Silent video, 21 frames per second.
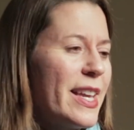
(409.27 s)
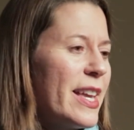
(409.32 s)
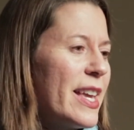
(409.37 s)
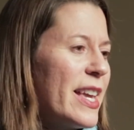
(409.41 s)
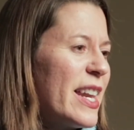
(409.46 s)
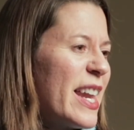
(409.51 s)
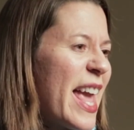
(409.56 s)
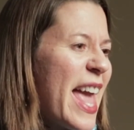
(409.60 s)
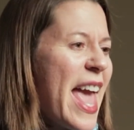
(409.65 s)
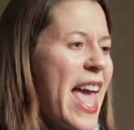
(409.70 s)

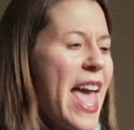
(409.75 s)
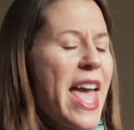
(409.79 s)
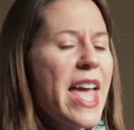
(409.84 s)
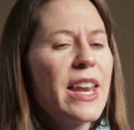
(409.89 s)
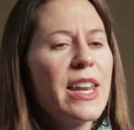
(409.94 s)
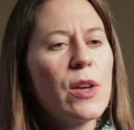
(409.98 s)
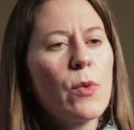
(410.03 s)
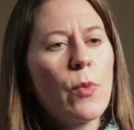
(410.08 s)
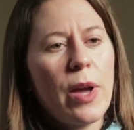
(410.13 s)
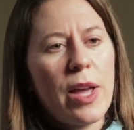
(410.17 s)
in
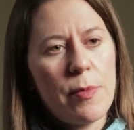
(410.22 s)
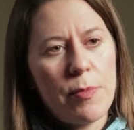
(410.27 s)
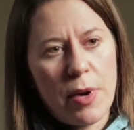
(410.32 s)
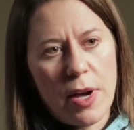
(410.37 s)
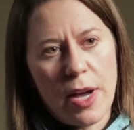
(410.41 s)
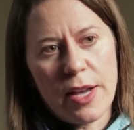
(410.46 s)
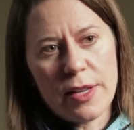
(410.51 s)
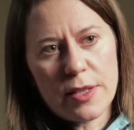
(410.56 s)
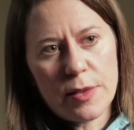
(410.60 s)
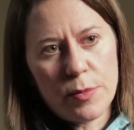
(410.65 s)
any way
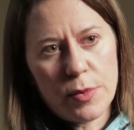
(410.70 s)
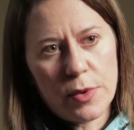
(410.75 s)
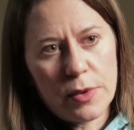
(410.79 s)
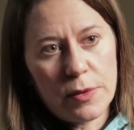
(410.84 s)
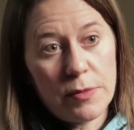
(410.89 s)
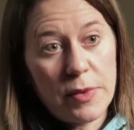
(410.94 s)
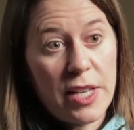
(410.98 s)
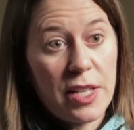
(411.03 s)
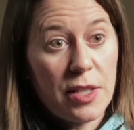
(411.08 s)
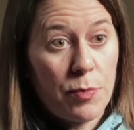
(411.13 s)

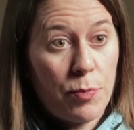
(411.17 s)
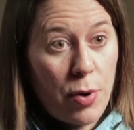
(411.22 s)
possible is